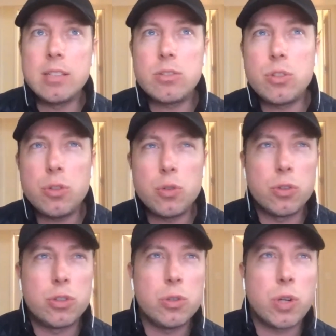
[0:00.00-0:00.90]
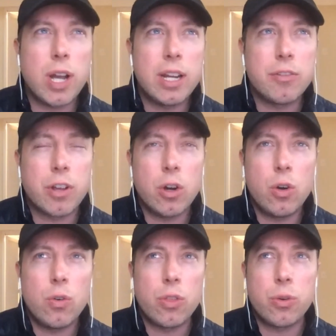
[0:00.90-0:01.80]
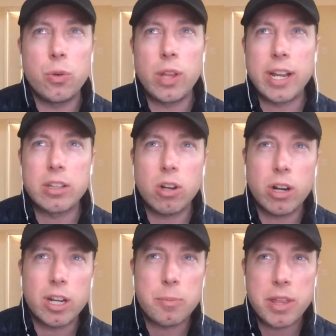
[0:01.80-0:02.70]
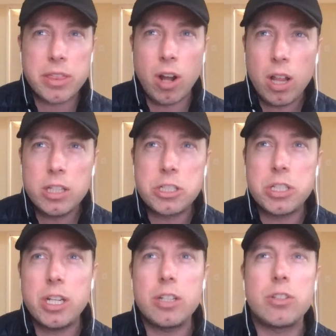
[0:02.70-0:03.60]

do you kind of go through like a targeted methodology?